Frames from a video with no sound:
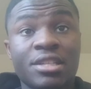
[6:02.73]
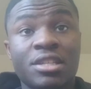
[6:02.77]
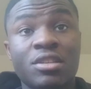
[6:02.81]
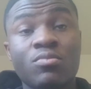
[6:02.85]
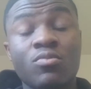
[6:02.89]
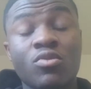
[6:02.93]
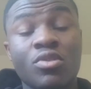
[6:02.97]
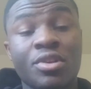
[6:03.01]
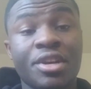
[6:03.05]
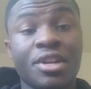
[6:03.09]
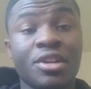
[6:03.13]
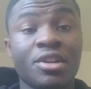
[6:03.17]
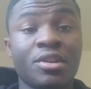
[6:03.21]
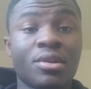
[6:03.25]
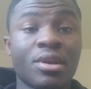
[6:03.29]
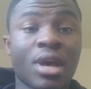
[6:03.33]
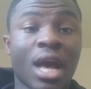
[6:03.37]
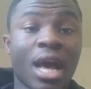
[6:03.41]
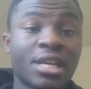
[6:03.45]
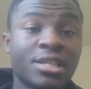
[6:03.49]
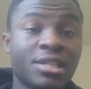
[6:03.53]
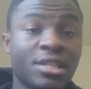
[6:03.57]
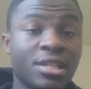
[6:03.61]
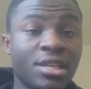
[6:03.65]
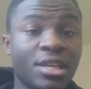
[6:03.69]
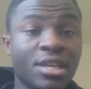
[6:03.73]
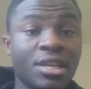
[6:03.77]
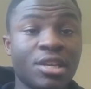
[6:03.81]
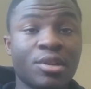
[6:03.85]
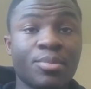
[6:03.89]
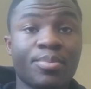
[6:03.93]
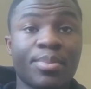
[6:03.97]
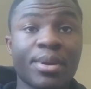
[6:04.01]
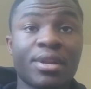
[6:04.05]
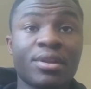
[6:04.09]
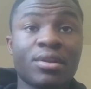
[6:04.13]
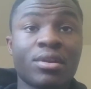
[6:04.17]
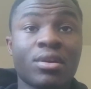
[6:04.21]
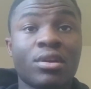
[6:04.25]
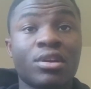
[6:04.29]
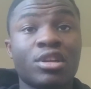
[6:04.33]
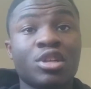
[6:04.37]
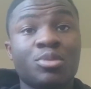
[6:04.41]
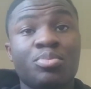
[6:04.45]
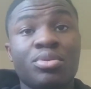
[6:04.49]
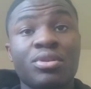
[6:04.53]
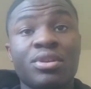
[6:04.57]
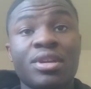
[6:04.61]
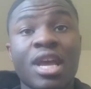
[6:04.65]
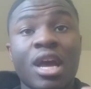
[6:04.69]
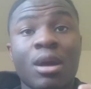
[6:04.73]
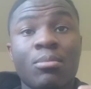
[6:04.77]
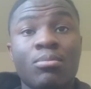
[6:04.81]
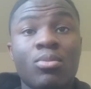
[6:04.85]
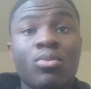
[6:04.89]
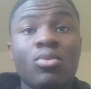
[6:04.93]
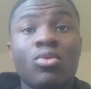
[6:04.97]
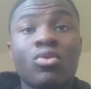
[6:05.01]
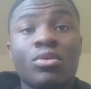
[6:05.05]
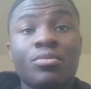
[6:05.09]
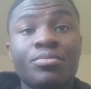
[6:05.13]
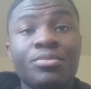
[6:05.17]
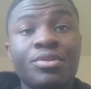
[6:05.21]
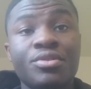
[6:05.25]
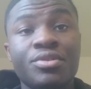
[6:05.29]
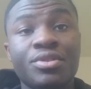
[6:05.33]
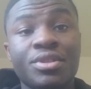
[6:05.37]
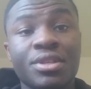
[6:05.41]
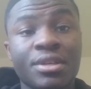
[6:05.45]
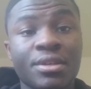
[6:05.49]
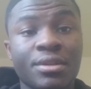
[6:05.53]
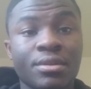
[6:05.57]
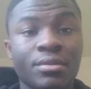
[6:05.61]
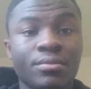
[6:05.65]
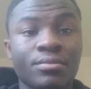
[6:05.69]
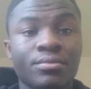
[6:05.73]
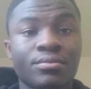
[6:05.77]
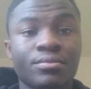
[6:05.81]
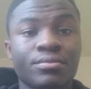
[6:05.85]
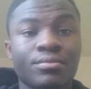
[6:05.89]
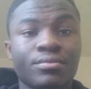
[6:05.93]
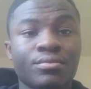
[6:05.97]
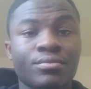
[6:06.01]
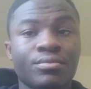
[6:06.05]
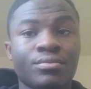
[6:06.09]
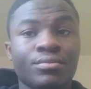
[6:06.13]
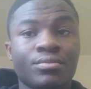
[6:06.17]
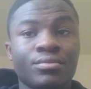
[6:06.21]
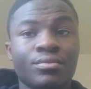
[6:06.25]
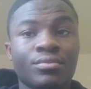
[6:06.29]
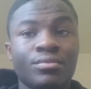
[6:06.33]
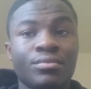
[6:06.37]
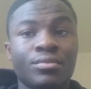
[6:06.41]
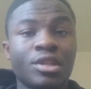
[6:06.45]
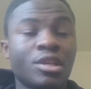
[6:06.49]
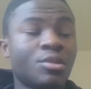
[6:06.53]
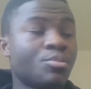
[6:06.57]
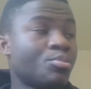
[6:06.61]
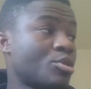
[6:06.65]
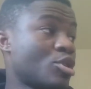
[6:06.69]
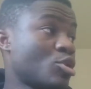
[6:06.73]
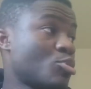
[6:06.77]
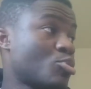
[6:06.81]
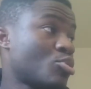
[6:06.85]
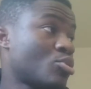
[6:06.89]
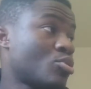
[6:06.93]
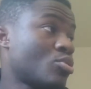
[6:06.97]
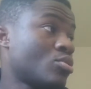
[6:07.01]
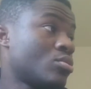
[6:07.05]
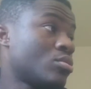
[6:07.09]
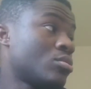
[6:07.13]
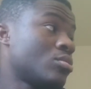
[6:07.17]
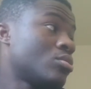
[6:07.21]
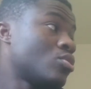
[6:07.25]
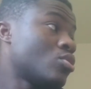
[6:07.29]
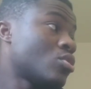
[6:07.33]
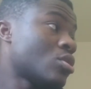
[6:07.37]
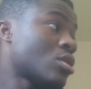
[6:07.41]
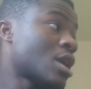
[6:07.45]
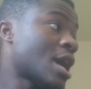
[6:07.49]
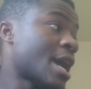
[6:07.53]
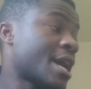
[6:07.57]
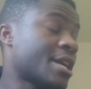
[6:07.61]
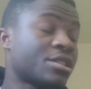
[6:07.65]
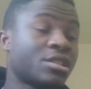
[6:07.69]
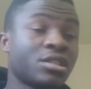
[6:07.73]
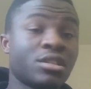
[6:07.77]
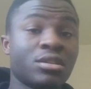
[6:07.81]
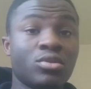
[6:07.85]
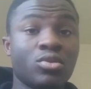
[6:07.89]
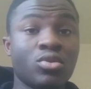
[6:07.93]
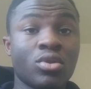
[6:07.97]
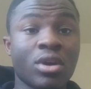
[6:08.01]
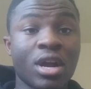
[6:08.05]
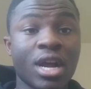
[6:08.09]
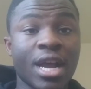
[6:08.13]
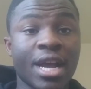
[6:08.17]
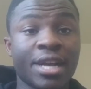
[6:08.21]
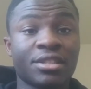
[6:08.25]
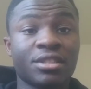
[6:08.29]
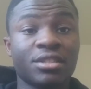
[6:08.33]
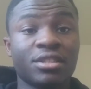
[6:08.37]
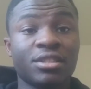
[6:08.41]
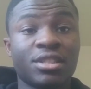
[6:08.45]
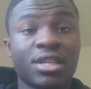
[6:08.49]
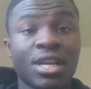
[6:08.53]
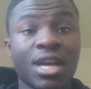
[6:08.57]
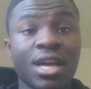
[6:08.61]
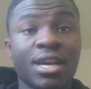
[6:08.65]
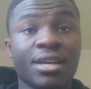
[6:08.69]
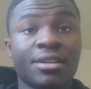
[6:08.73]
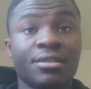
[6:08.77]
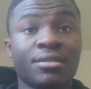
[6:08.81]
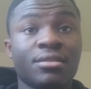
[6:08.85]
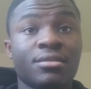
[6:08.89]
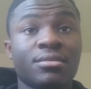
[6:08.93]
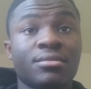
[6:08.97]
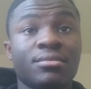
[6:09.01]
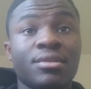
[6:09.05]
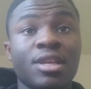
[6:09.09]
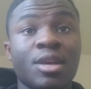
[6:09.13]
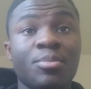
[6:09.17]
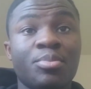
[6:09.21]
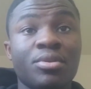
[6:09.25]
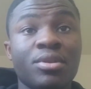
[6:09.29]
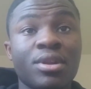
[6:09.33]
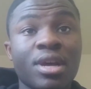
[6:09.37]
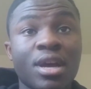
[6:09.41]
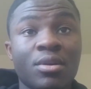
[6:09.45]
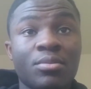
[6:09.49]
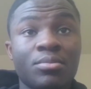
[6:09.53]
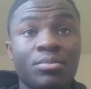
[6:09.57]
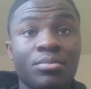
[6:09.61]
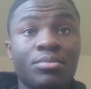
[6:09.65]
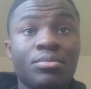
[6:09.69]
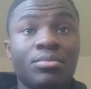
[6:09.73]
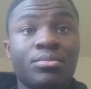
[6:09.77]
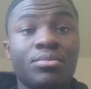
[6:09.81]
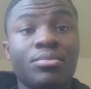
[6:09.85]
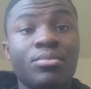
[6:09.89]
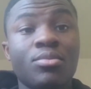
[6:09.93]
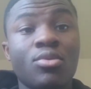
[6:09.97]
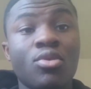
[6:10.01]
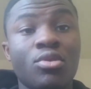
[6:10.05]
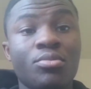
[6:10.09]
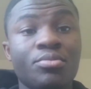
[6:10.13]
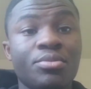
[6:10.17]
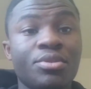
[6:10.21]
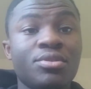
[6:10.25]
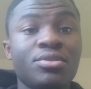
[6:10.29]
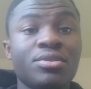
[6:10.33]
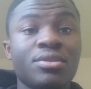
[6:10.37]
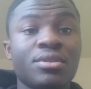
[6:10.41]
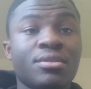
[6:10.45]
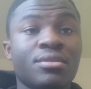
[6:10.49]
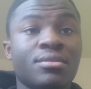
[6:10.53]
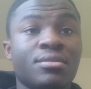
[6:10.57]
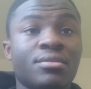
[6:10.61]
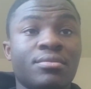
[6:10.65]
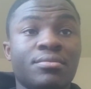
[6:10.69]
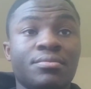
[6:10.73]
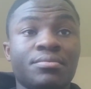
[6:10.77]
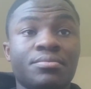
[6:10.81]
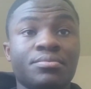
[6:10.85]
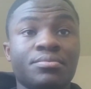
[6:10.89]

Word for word: see more. Ind- I see independent artists putting out more music than people who are actually who are actually signed. They put out more music,